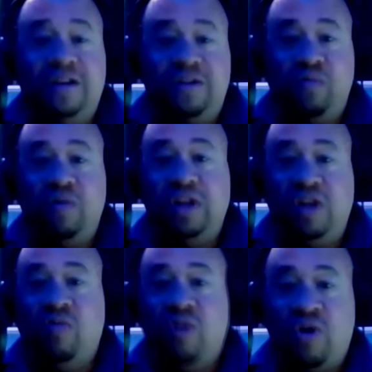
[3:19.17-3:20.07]
to really
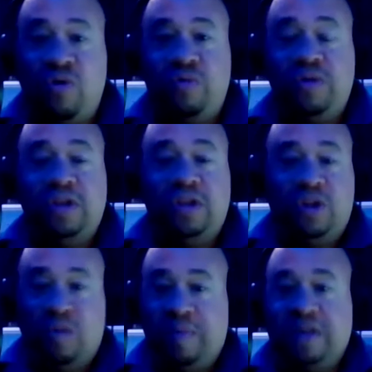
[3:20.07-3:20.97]
grow
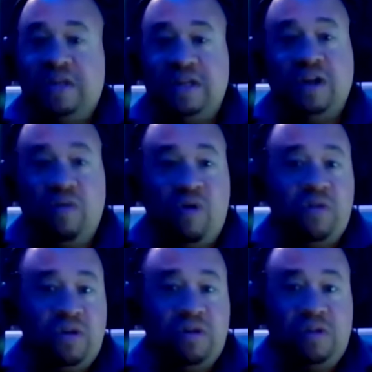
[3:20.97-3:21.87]
your business and grow
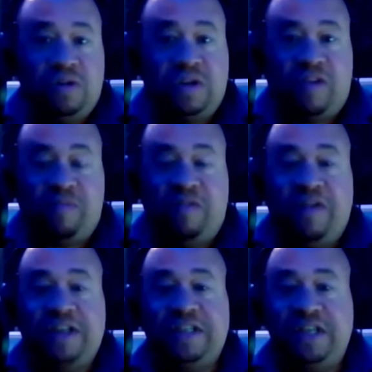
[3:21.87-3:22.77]
yourself
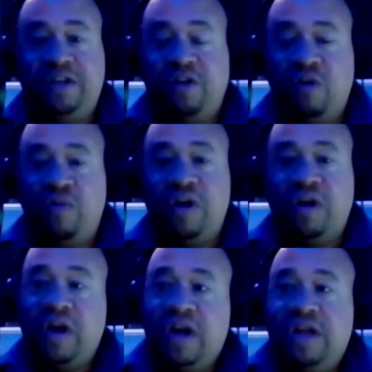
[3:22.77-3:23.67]
professionally in your career.
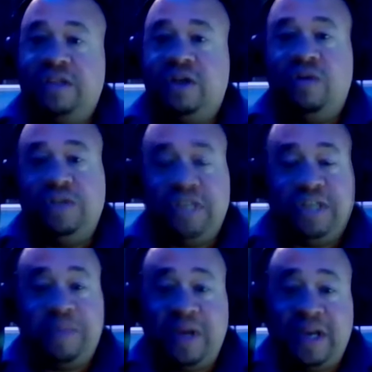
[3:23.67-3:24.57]
So
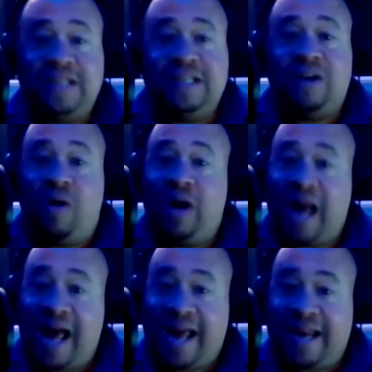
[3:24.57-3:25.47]
just because it's
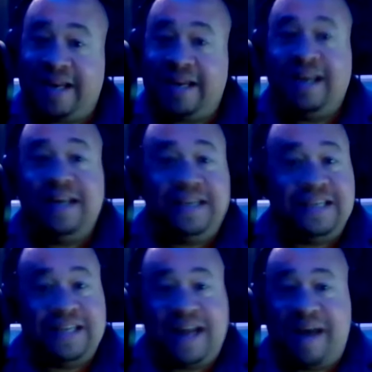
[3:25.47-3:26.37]
online
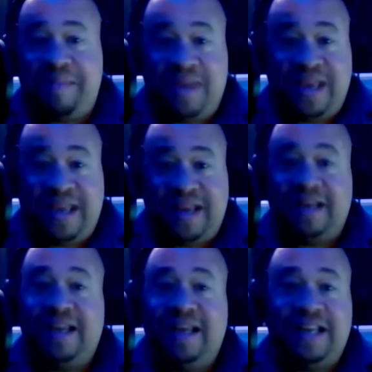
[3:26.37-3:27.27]
does not
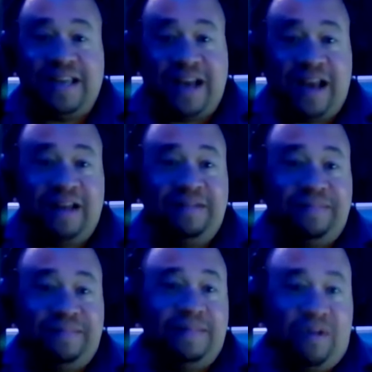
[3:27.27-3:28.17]
mean it's not
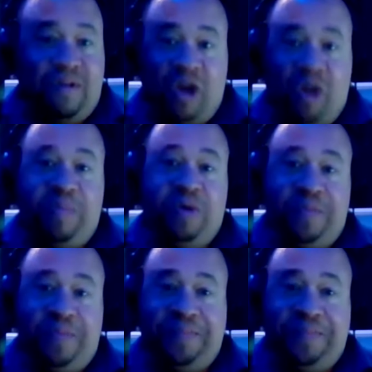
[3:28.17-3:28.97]
going to help you.